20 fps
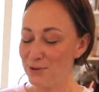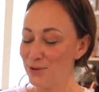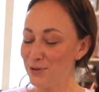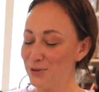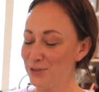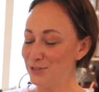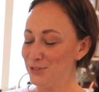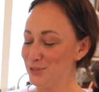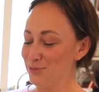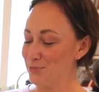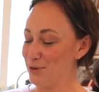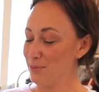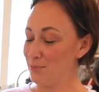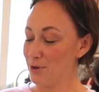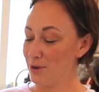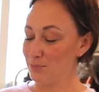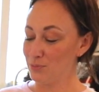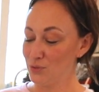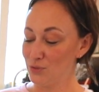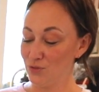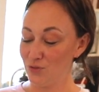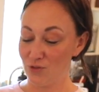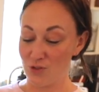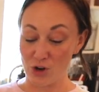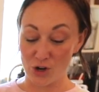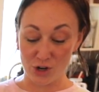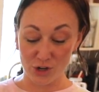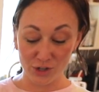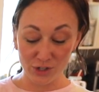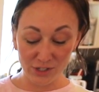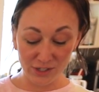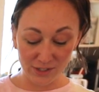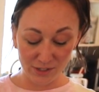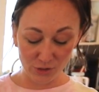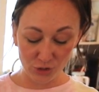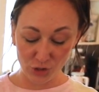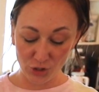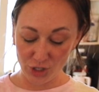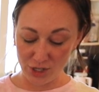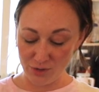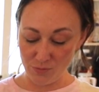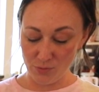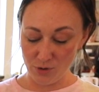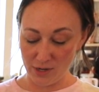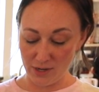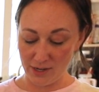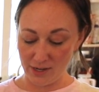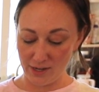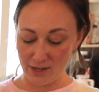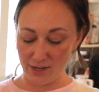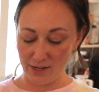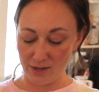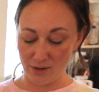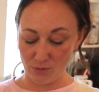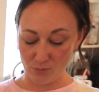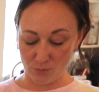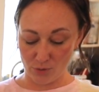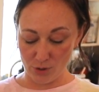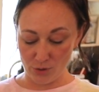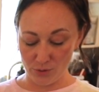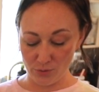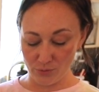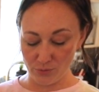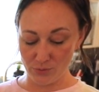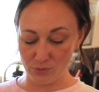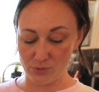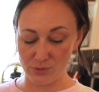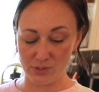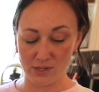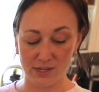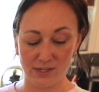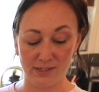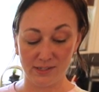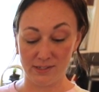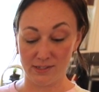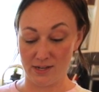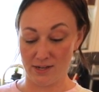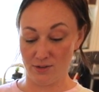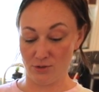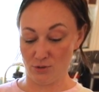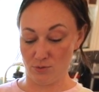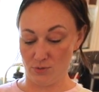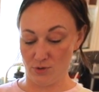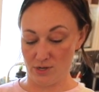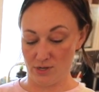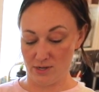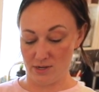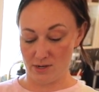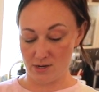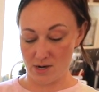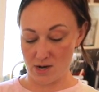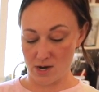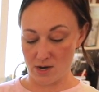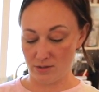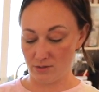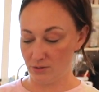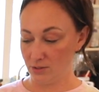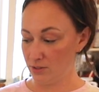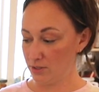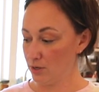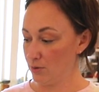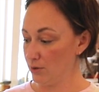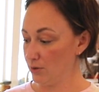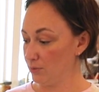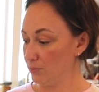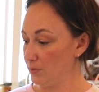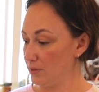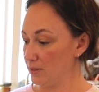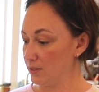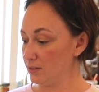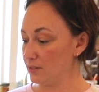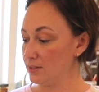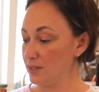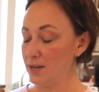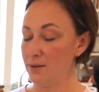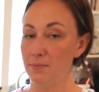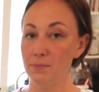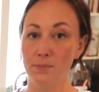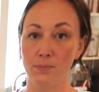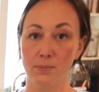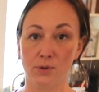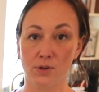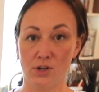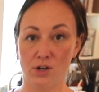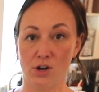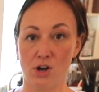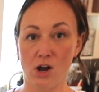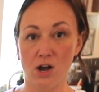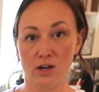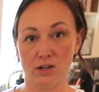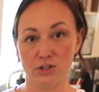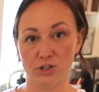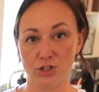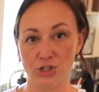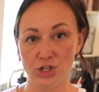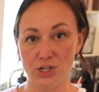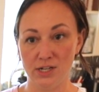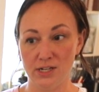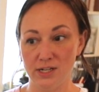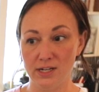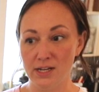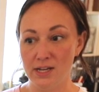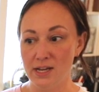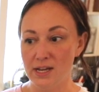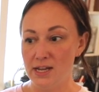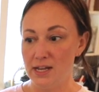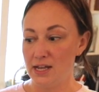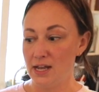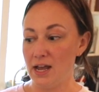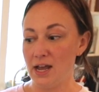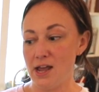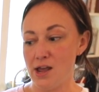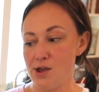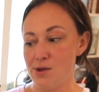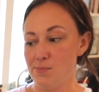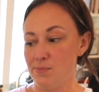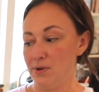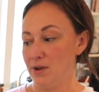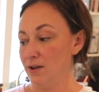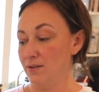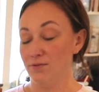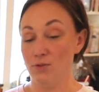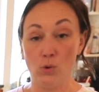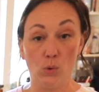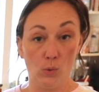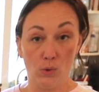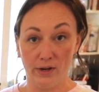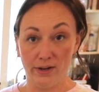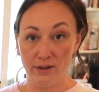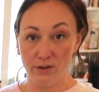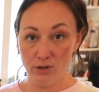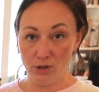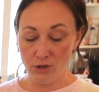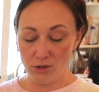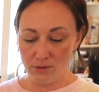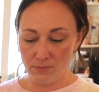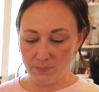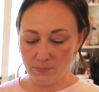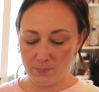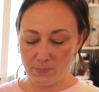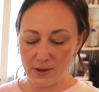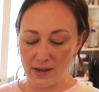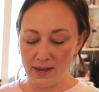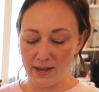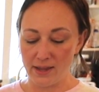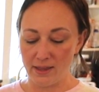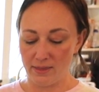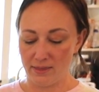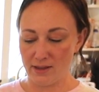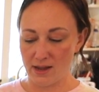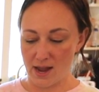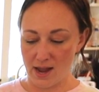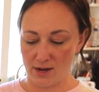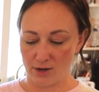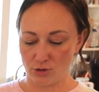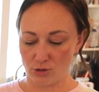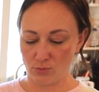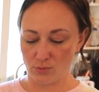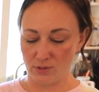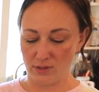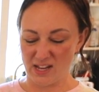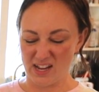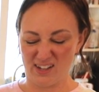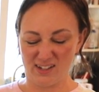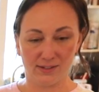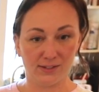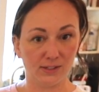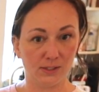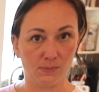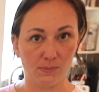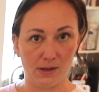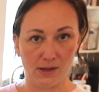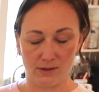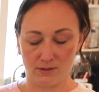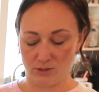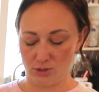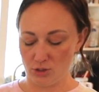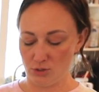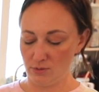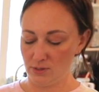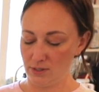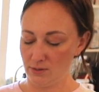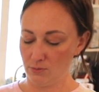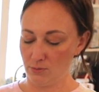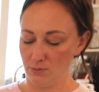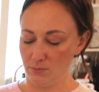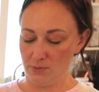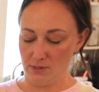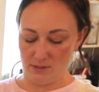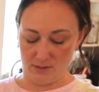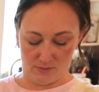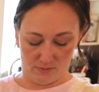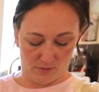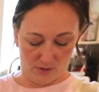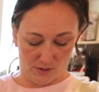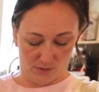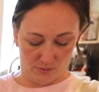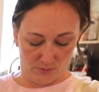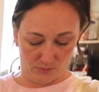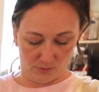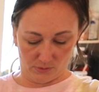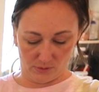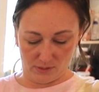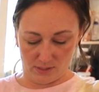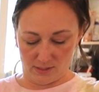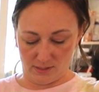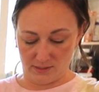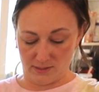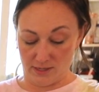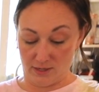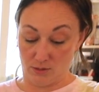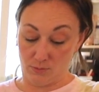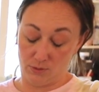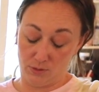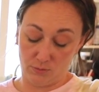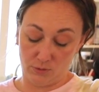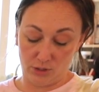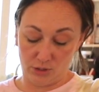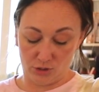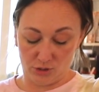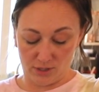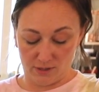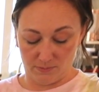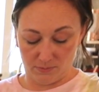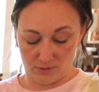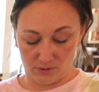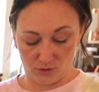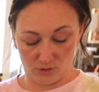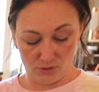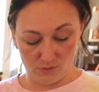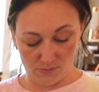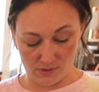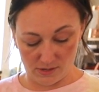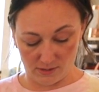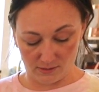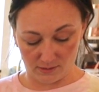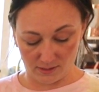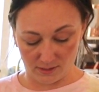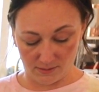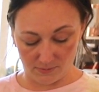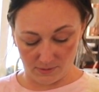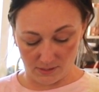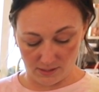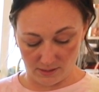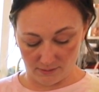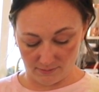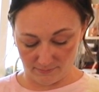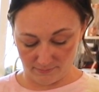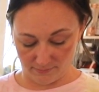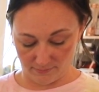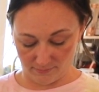going to do my mom's first. So she wanted rose and sandalwood in hers. So it'll be the same concoction of oil, but the actual like smell to it will be the rose and the sandalwood, which I'm assuming is gonna be